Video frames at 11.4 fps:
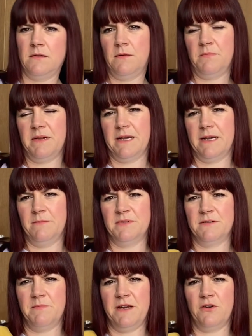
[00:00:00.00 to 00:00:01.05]
Perhaps.
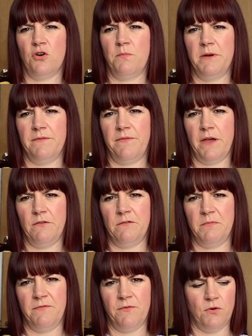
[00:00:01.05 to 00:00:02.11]
I've made a couple of those
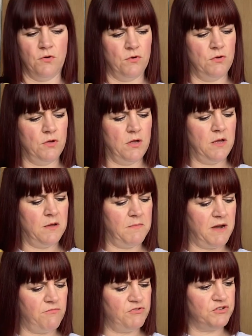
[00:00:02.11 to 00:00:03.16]
before.
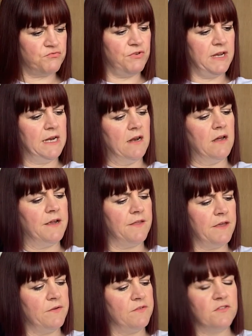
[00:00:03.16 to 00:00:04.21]
I just really like
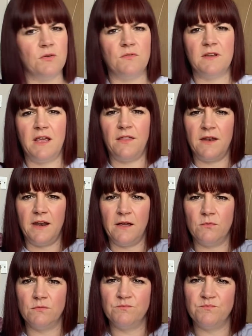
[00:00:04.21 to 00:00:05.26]
those two together now.